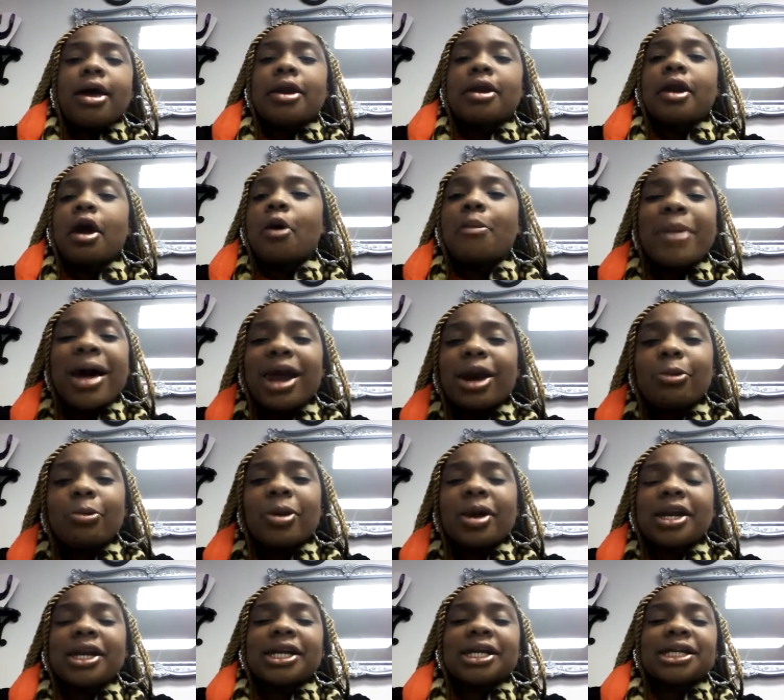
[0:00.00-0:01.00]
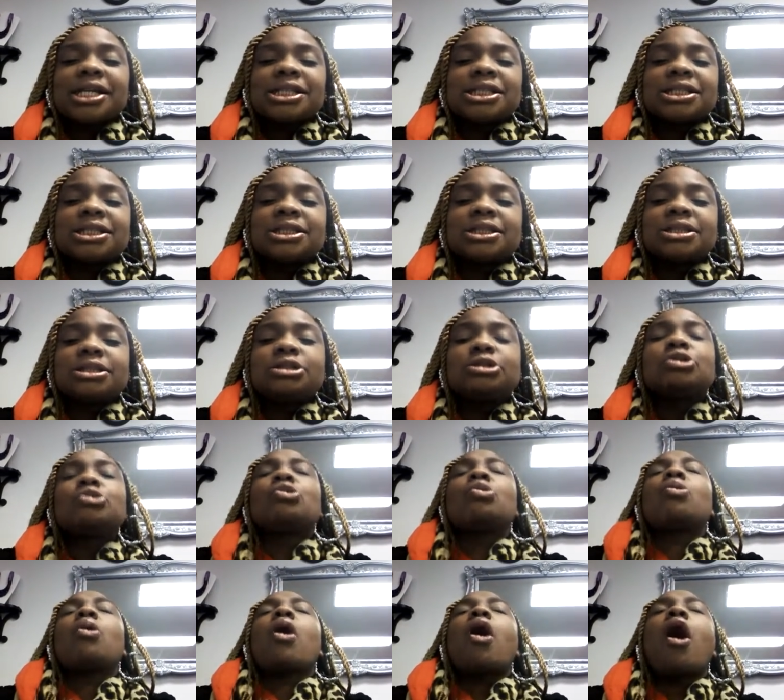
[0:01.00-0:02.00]
no matter what it is,
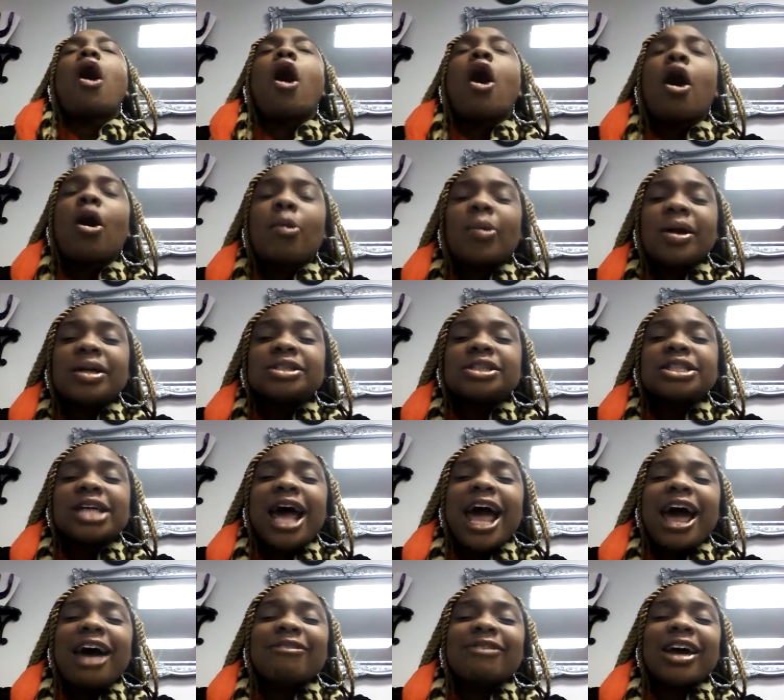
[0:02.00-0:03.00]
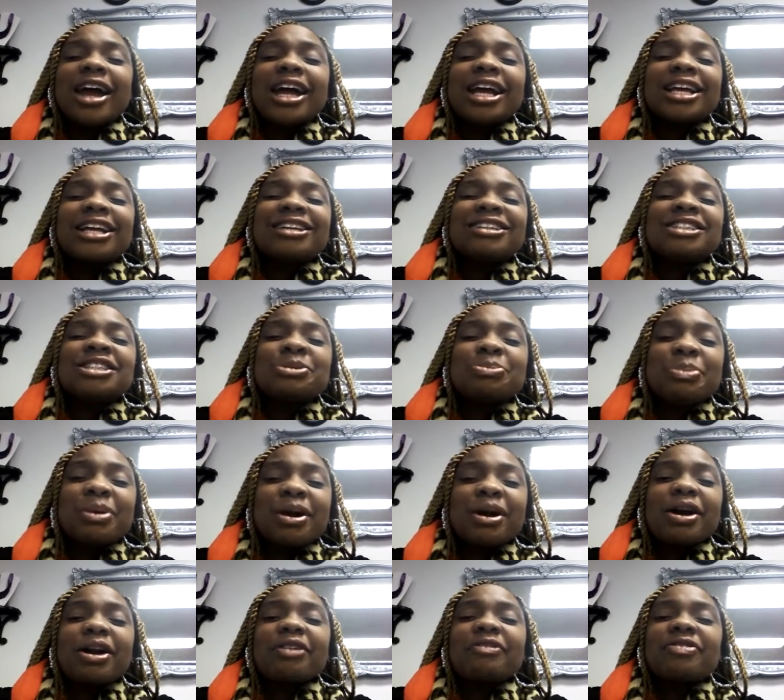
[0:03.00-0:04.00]
you always should have a
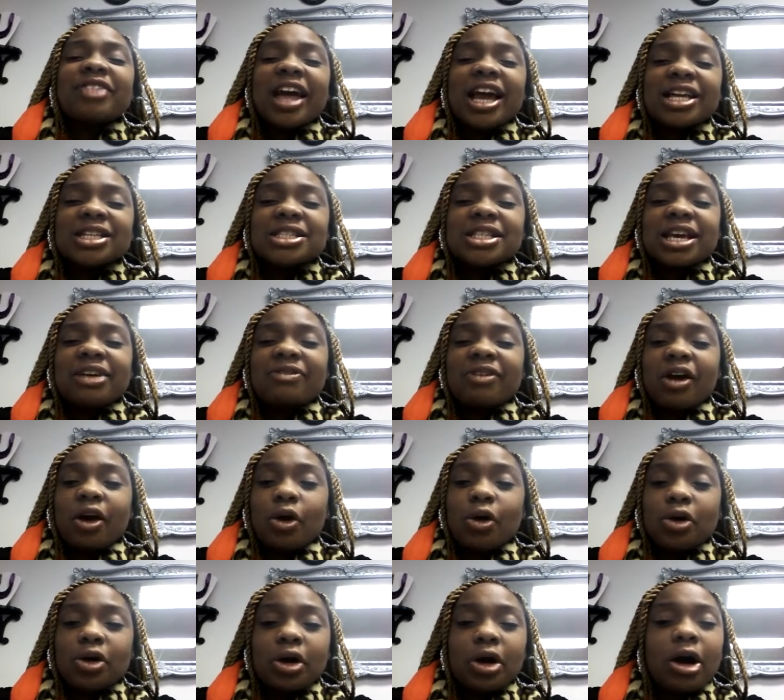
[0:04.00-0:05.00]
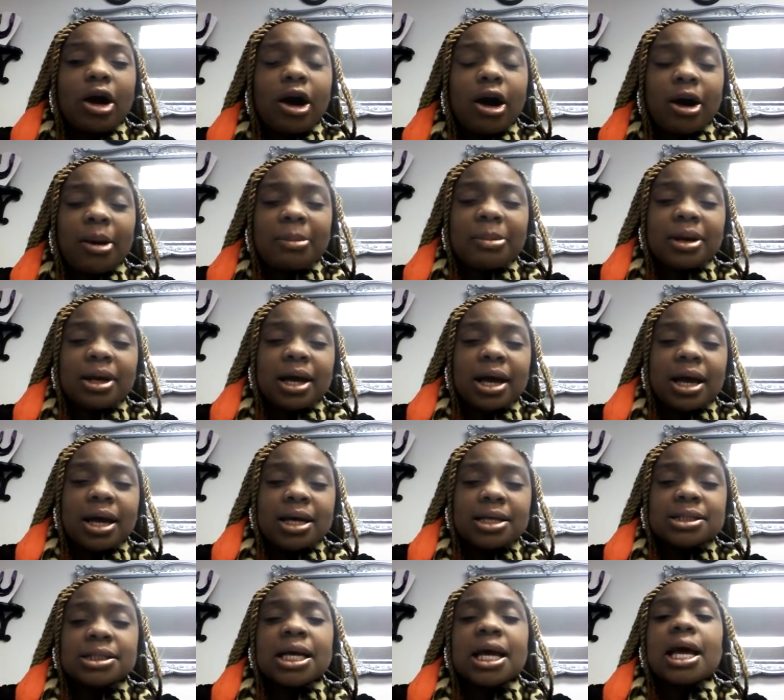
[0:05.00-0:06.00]
spirit of thanksgiving on your heart
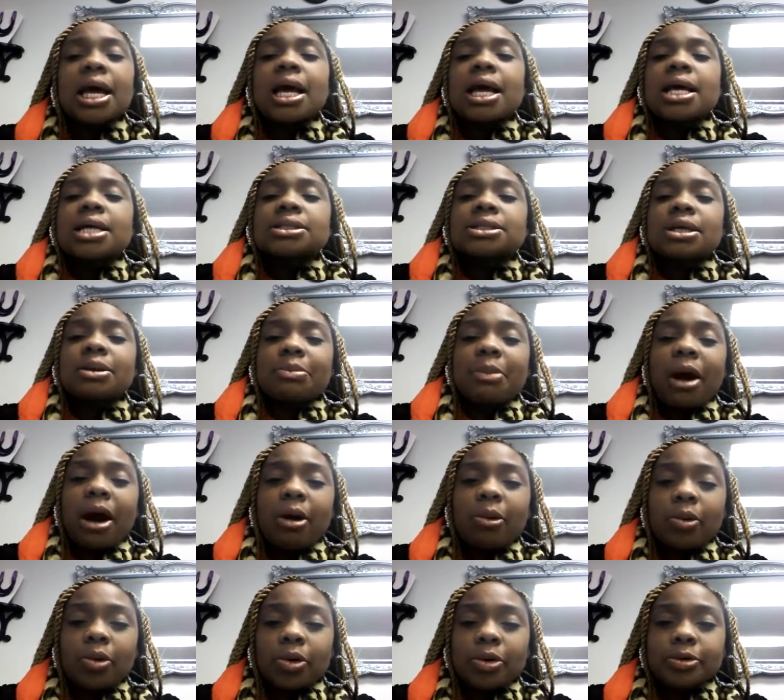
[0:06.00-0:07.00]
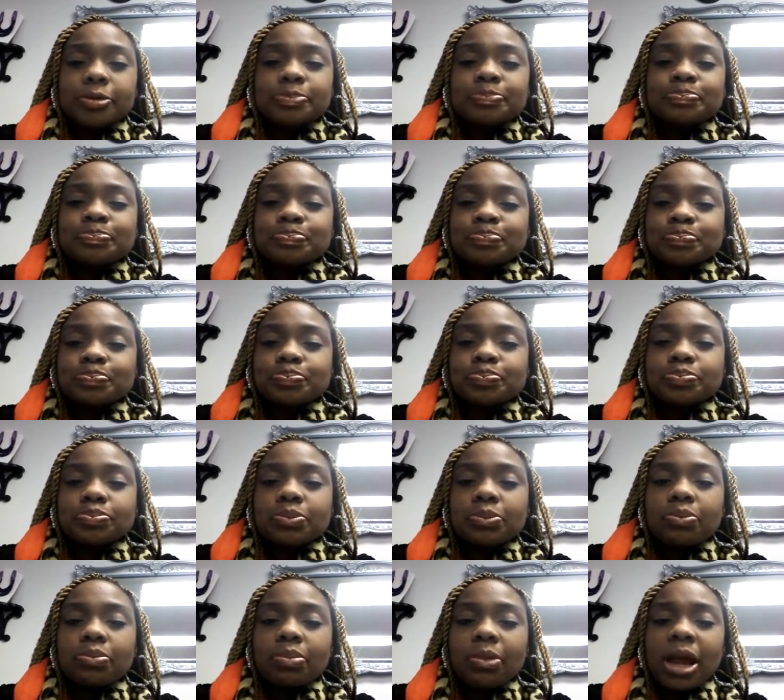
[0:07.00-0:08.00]
because tomorrow
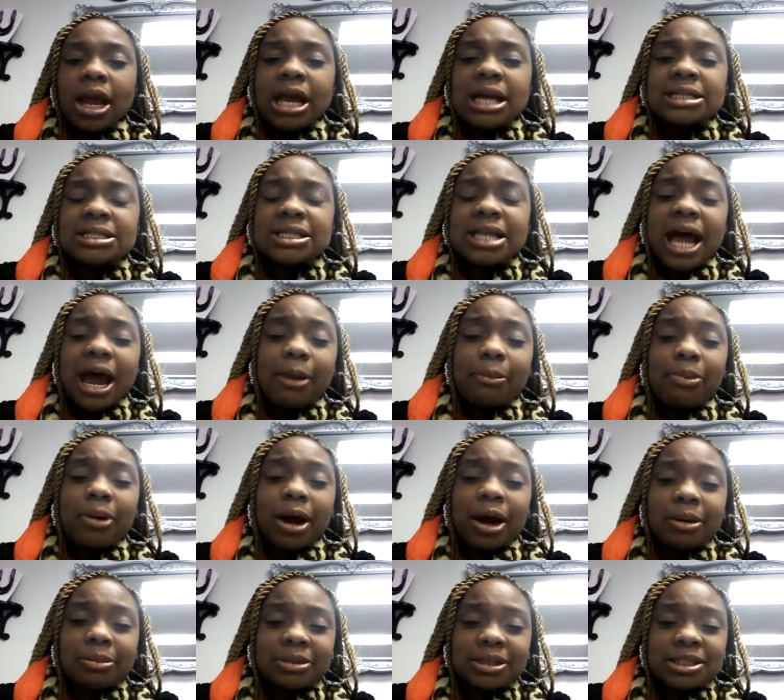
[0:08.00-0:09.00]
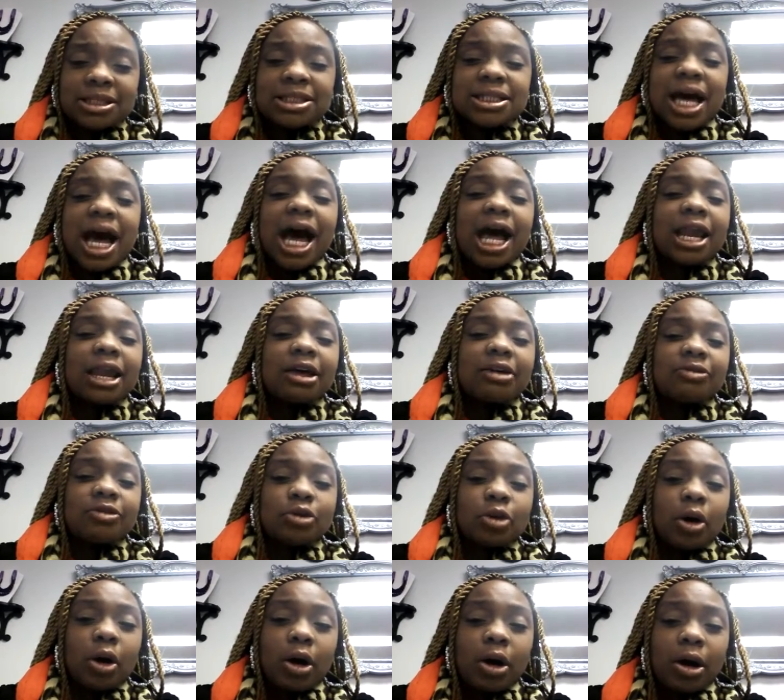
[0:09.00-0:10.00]
it's not promised. I love
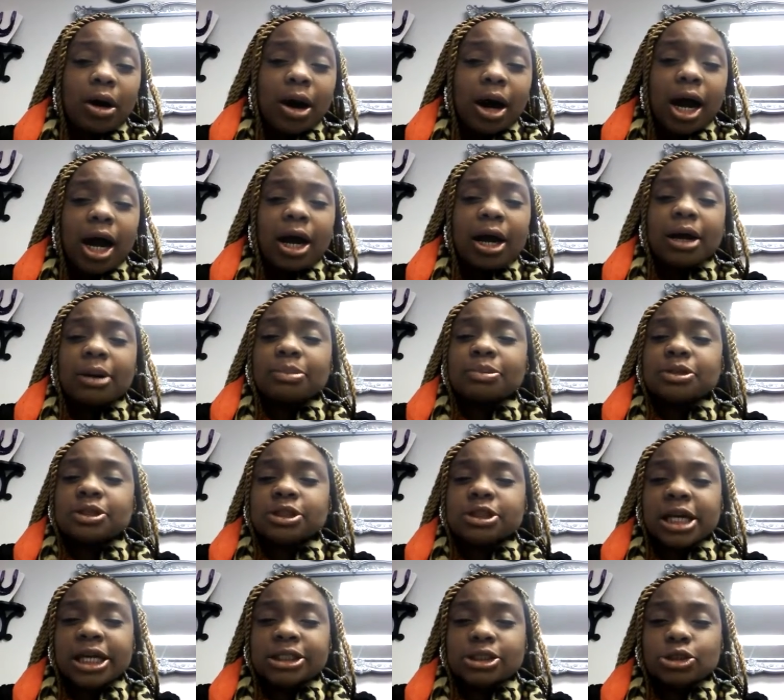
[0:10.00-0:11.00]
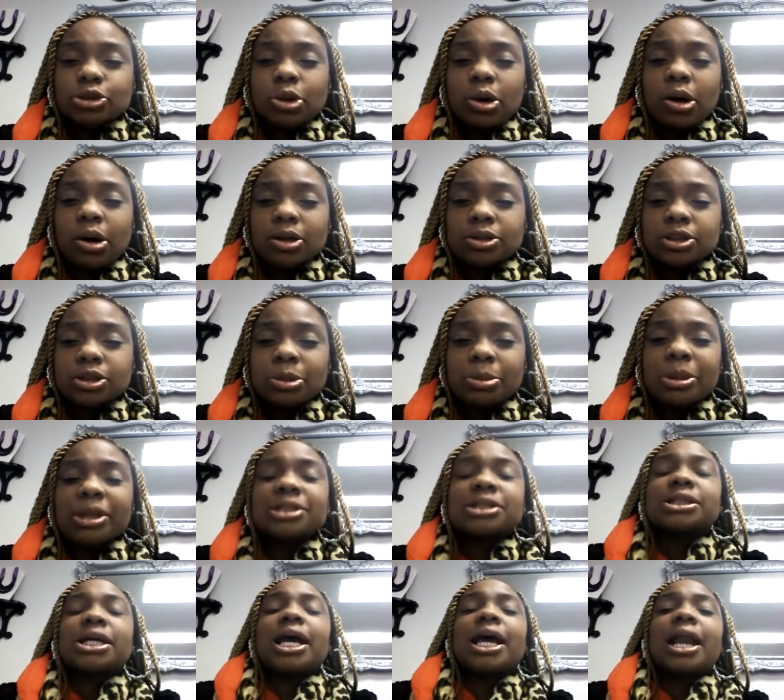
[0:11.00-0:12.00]
you all. I appreciate you all so
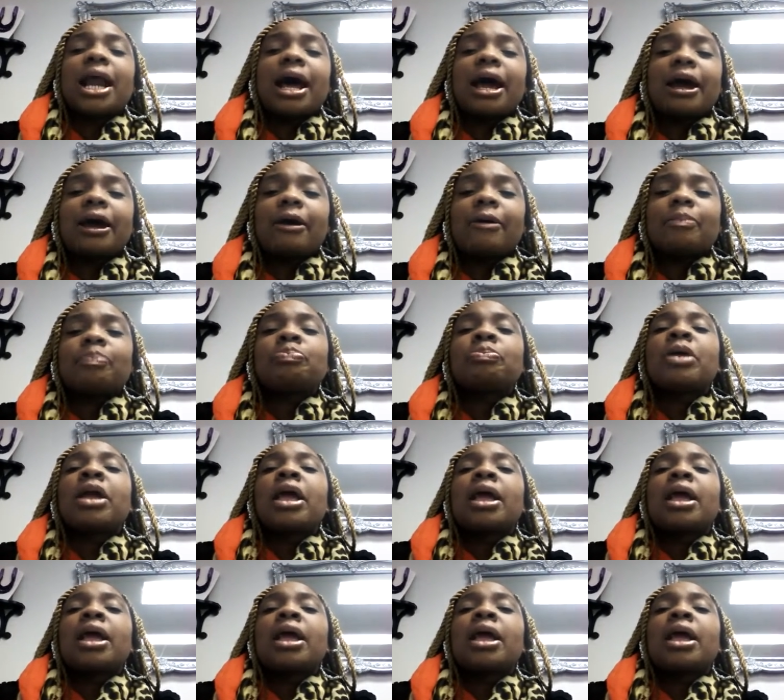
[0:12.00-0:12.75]
much, and I am